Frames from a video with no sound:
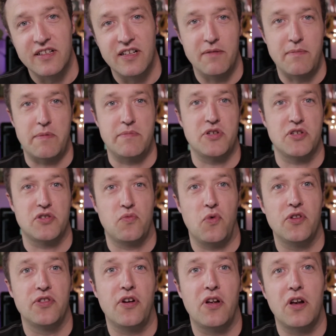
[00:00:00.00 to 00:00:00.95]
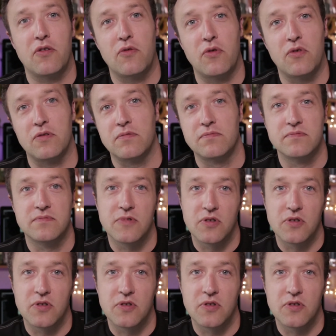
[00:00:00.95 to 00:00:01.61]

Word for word: you know, maybe just $1 or,